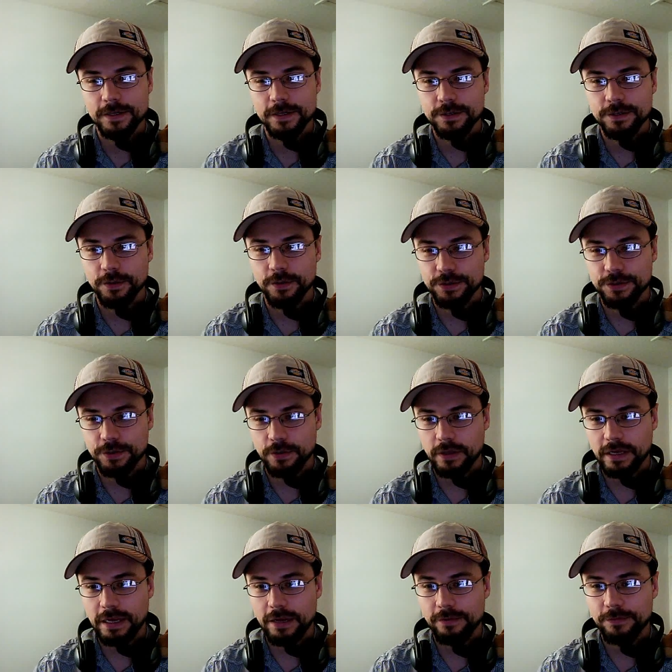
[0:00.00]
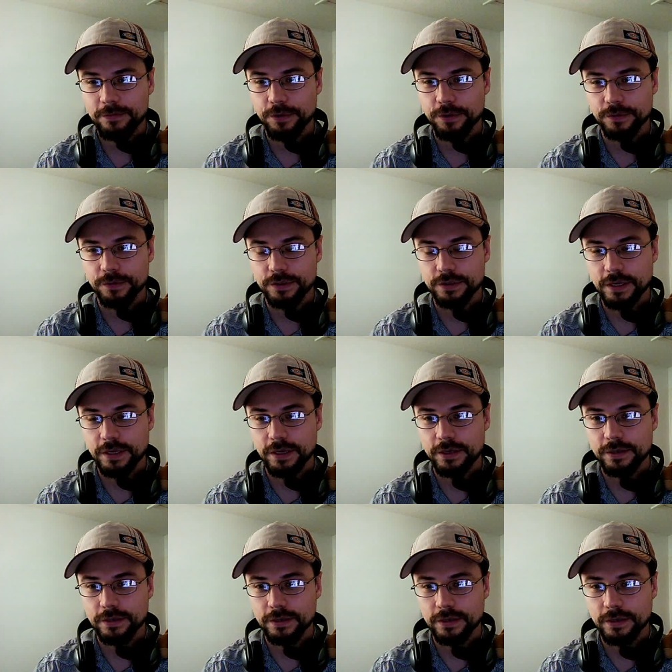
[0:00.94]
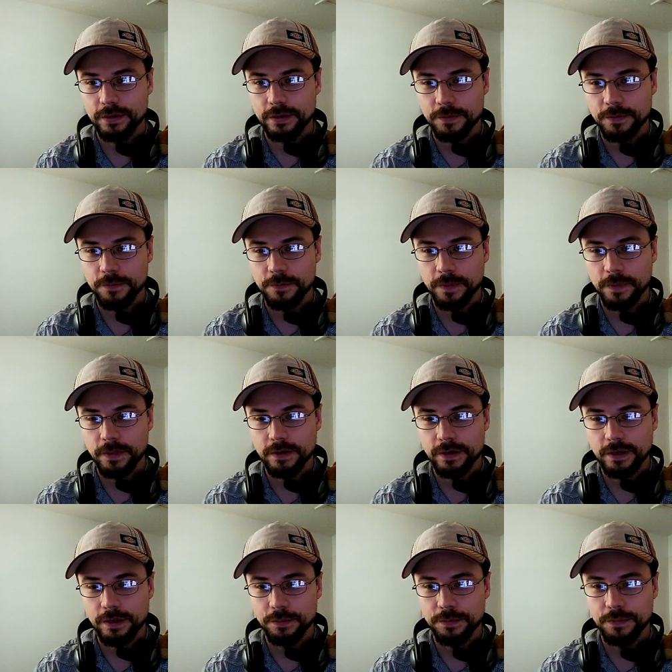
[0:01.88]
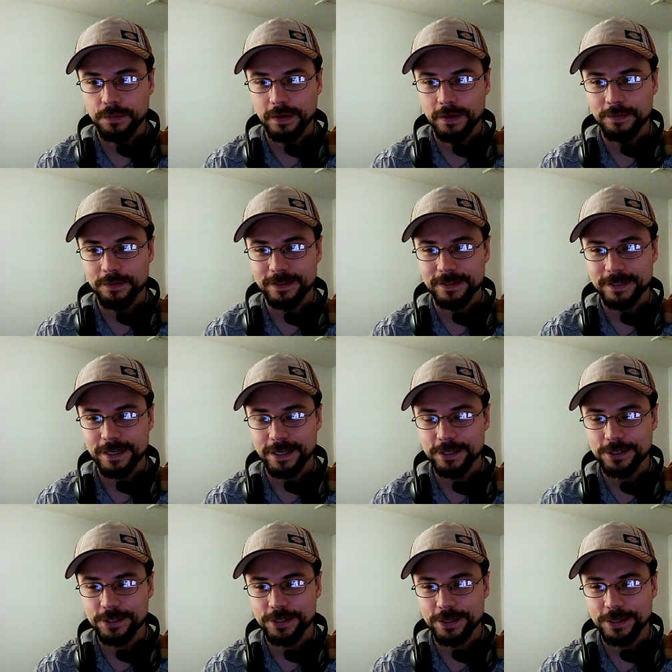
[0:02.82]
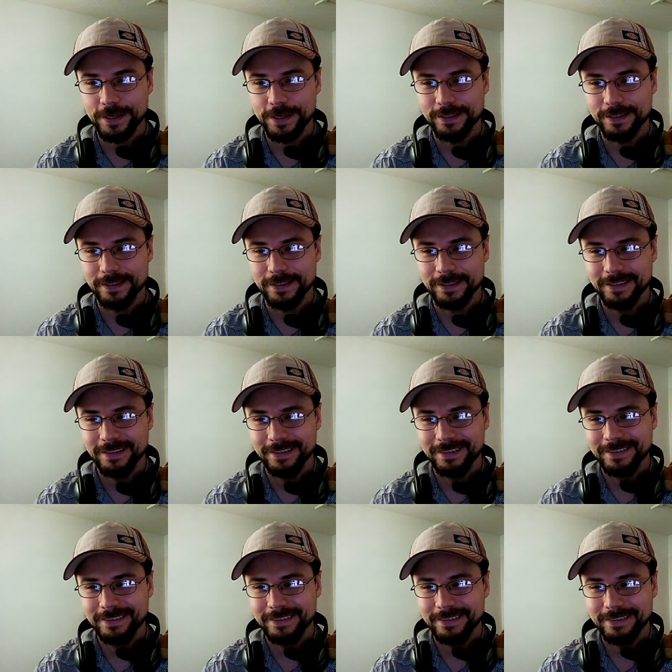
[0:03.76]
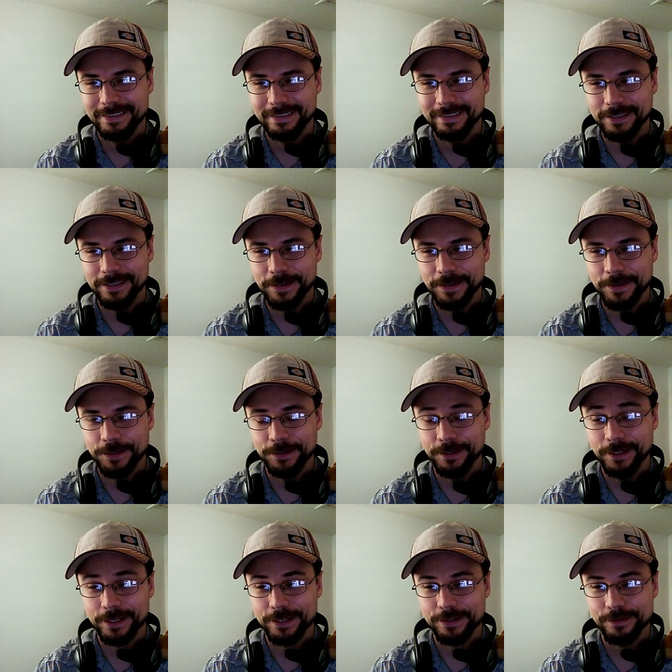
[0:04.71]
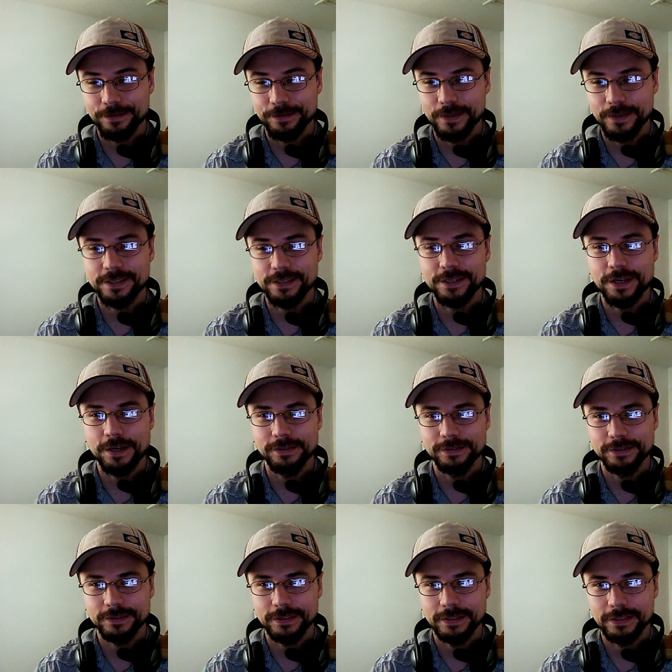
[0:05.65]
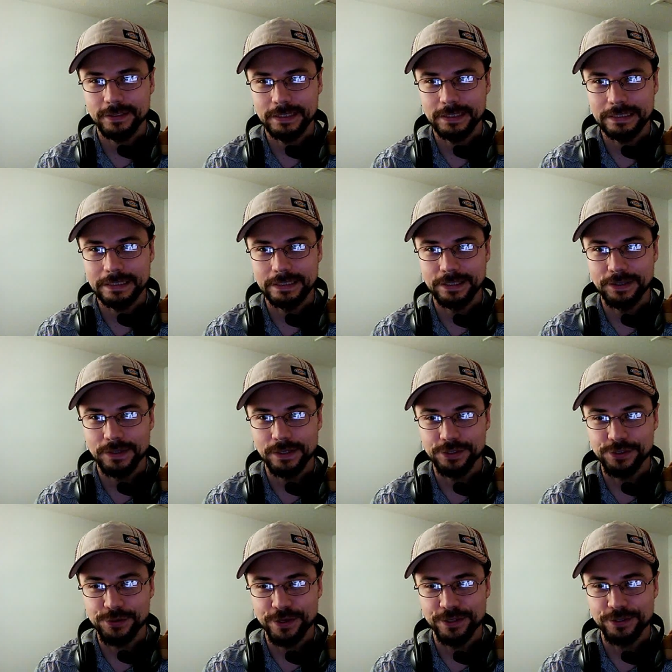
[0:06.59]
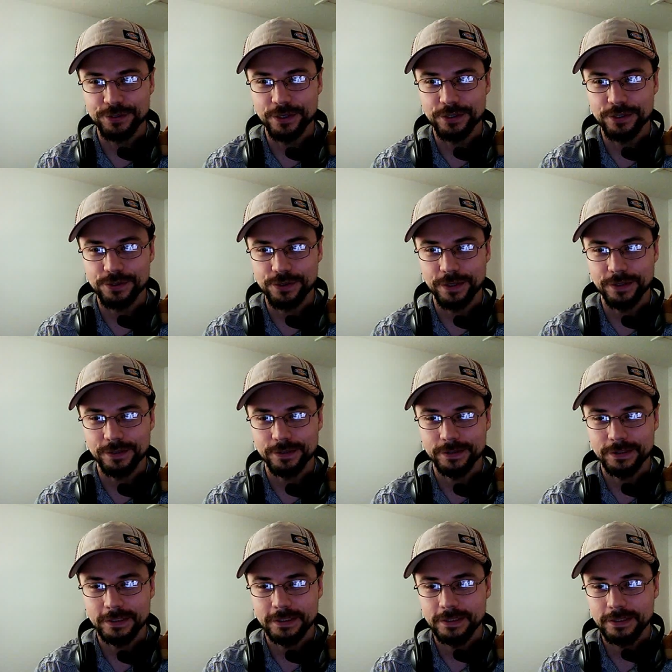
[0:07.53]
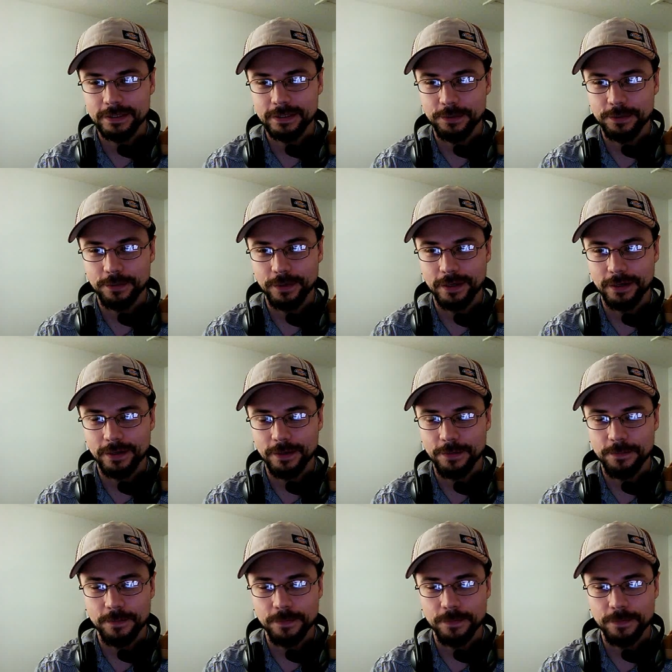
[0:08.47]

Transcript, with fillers: So that's all I have for you for today. Um, I'll, I'll be in touch. And uh, good luck. Fly safe. Uh, and train, train, train. Well, I'm